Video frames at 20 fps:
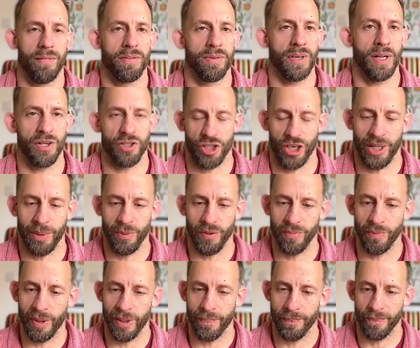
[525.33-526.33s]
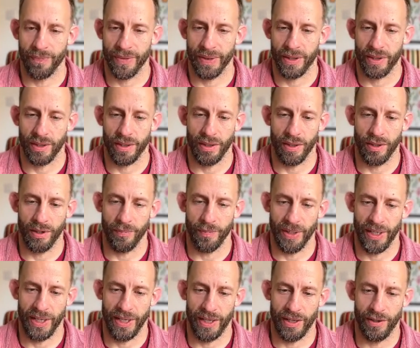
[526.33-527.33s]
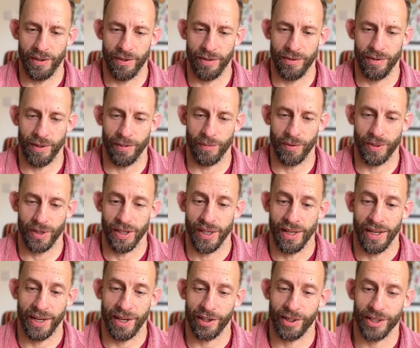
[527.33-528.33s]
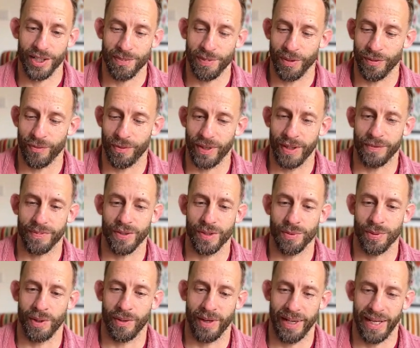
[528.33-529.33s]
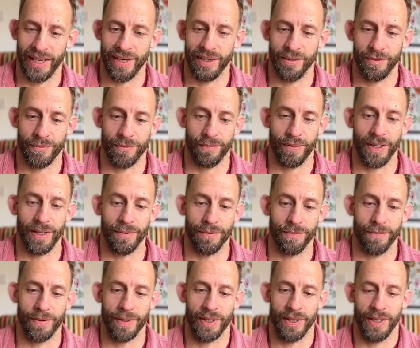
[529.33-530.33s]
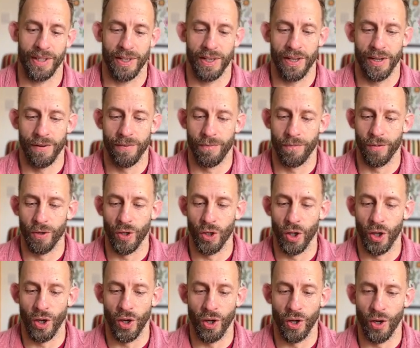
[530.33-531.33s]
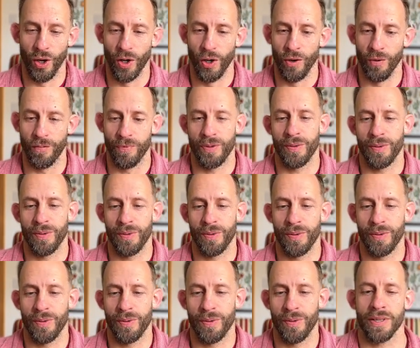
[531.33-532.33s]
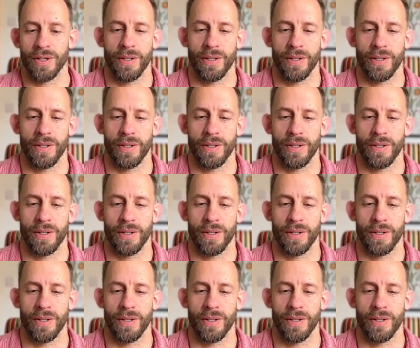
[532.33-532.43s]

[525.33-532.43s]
ashamed of me. Hand and I can't spell fluffed as well. Hand fluffed potatoes.